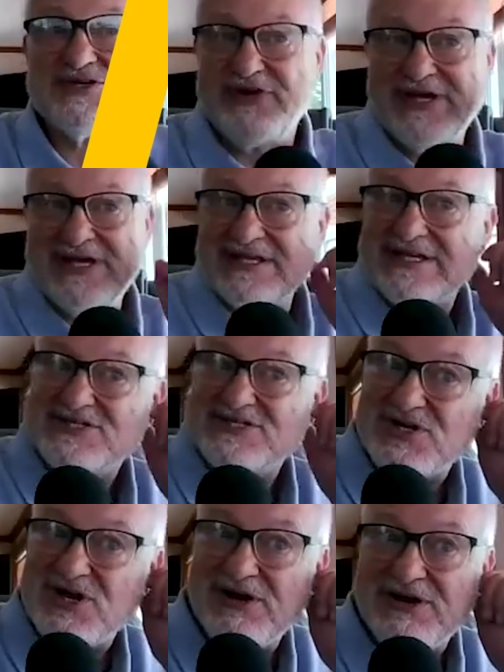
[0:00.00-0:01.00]
go ahead and get
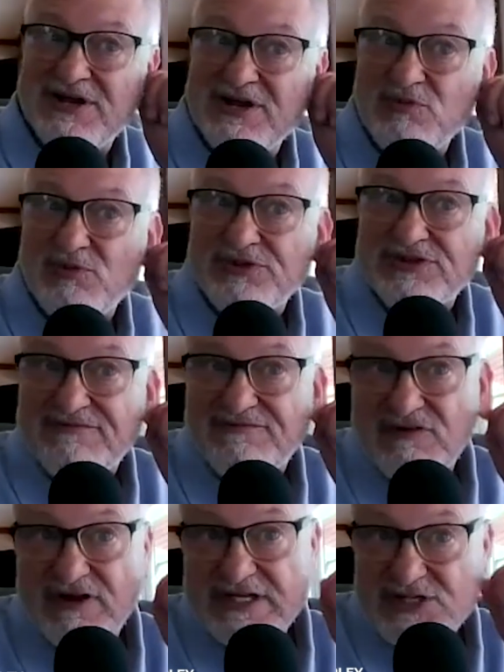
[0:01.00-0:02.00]
started here with the
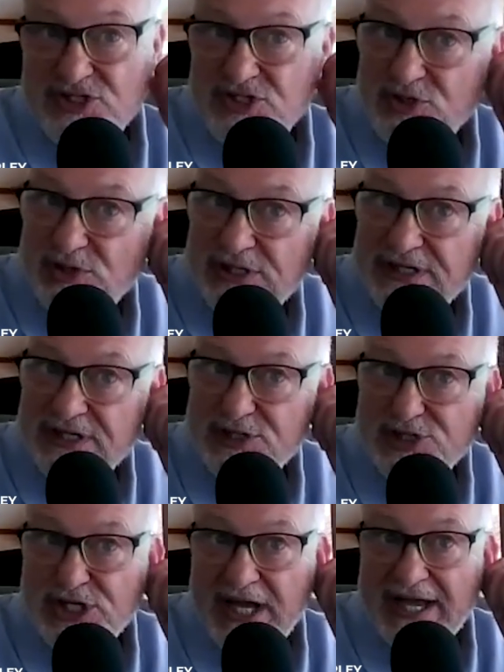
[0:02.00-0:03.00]
French nuclear
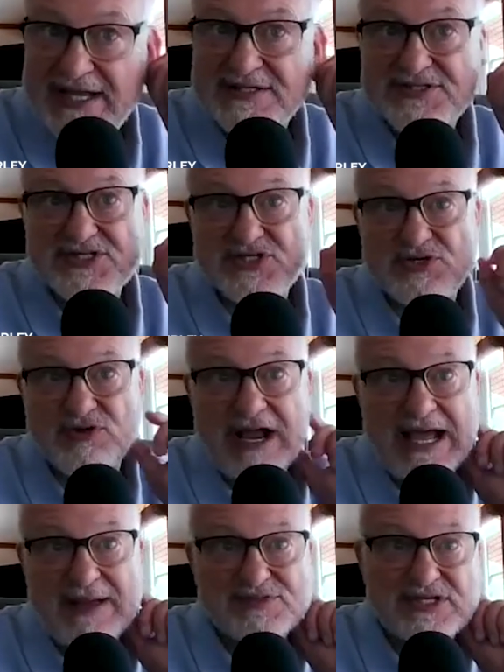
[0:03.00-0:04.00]
giant
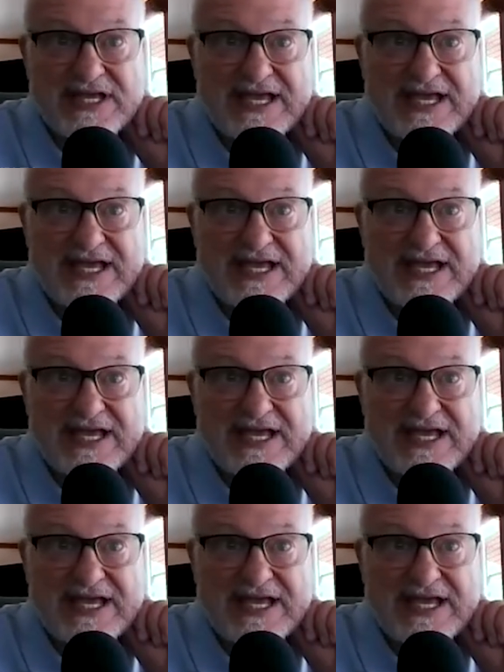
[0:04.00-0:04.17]
scraps